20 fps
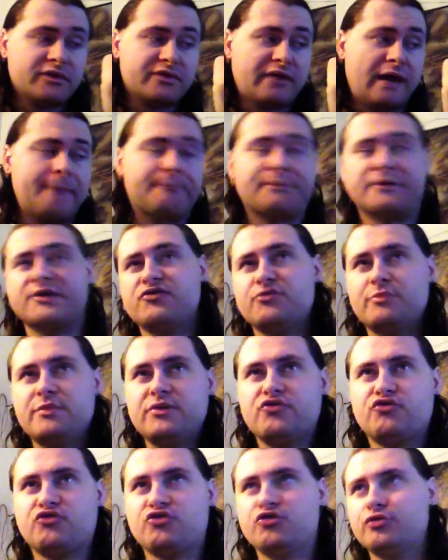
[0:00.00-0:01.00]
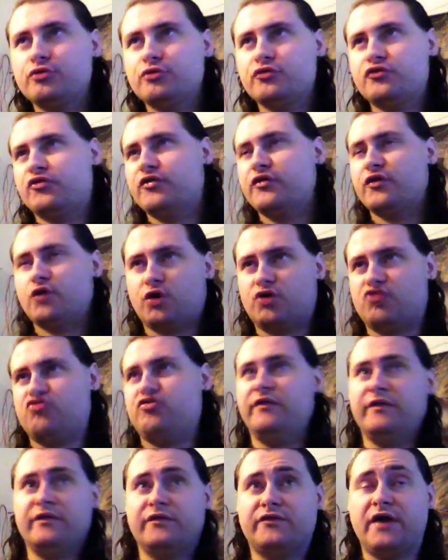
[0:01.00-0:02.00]
that brings me to to the
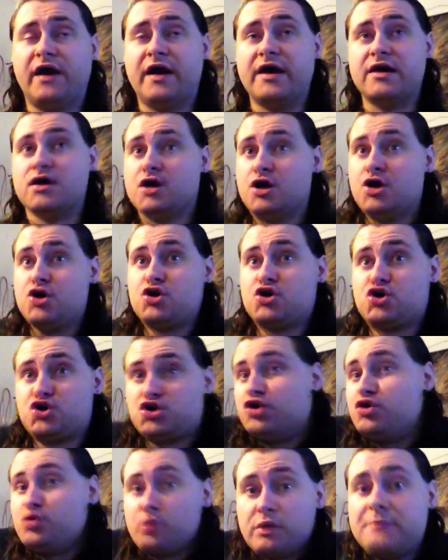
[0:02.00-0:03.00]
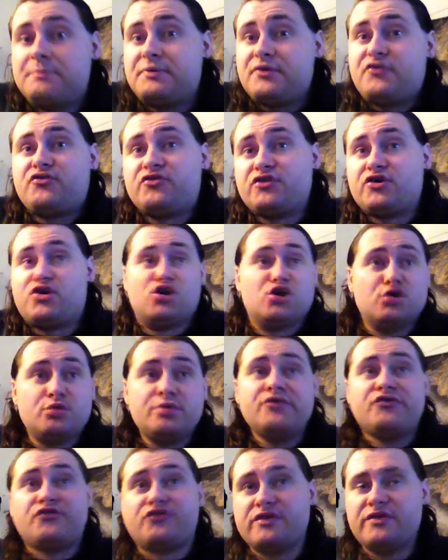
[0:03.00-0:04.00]
question of the day: Could we could
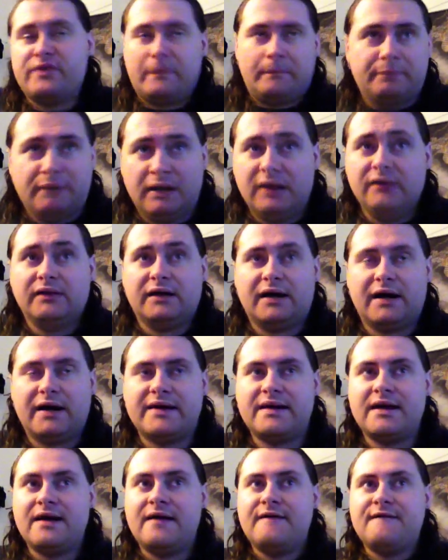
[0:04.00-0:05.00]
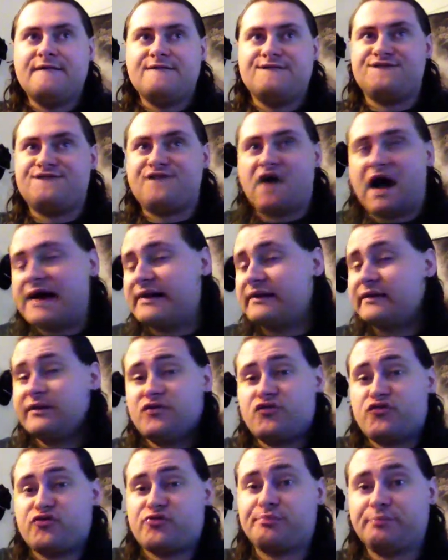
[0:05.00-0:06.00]
we see the bloodline
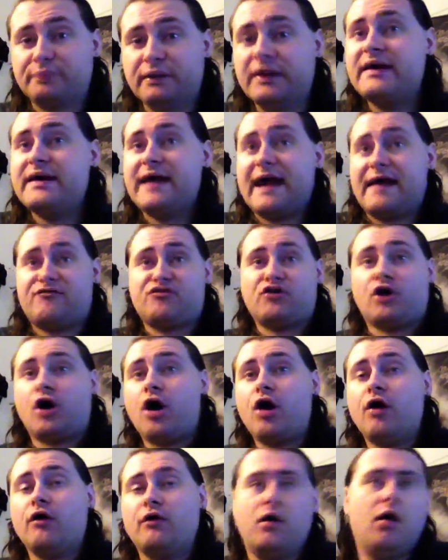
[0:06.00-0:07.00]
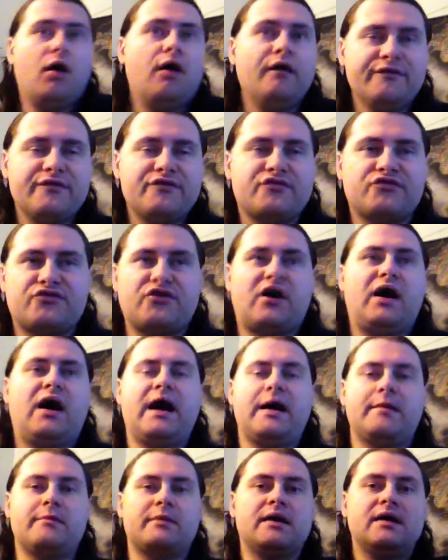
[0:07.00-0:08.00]
finally split after all all this
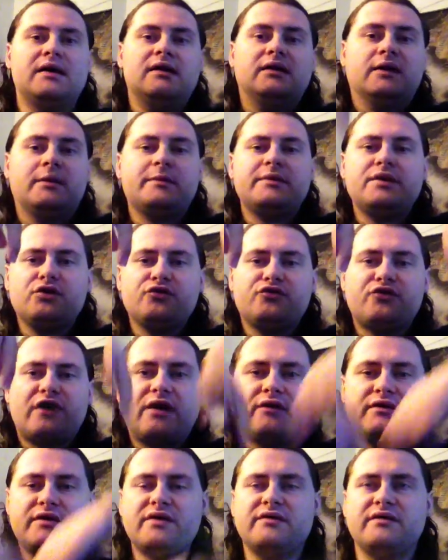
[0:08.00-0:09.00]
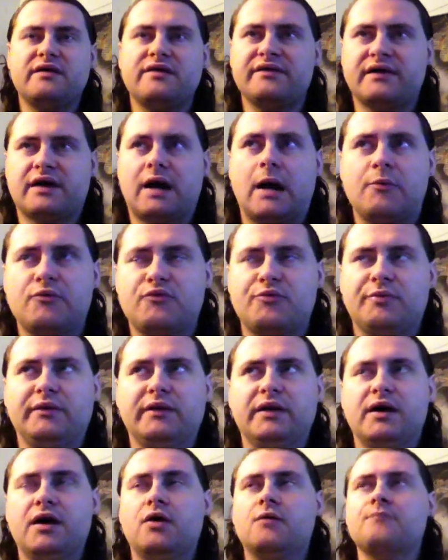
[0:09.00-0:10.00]
time? Let me know down in, in the comments
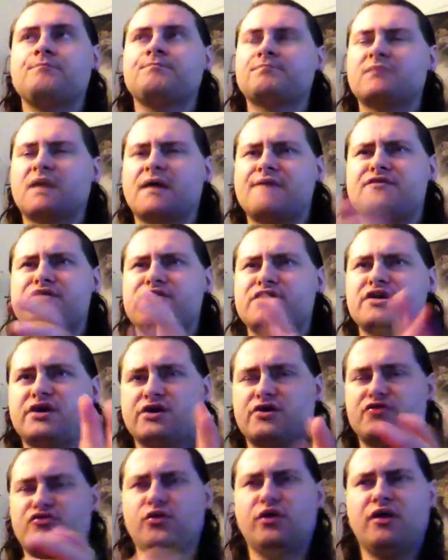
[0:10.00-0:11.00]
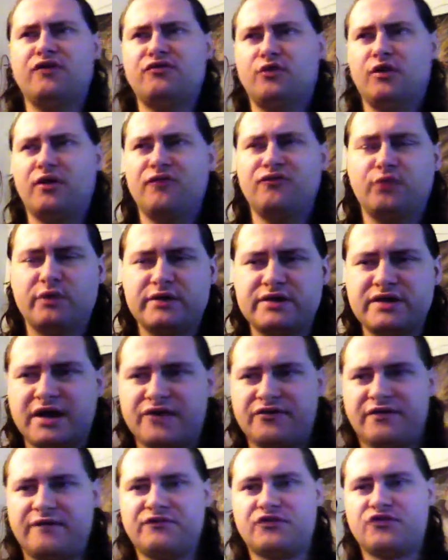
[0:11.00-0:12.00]
below. I'm very curious of, of, of what you
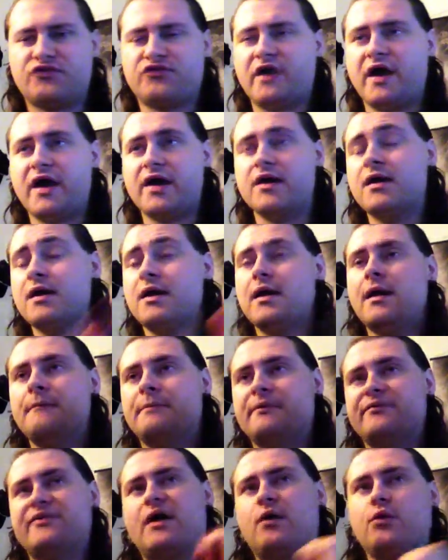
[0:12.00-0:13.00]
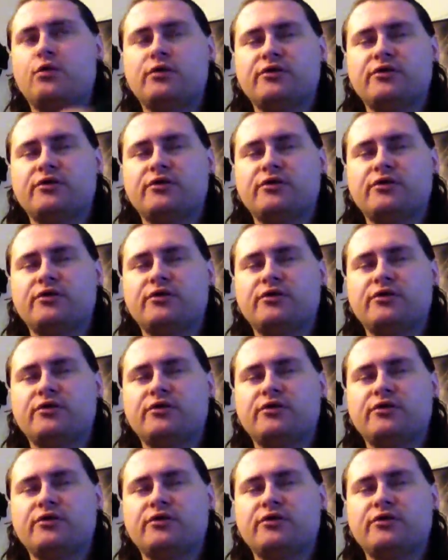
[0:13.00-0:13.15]
guys have to say. But that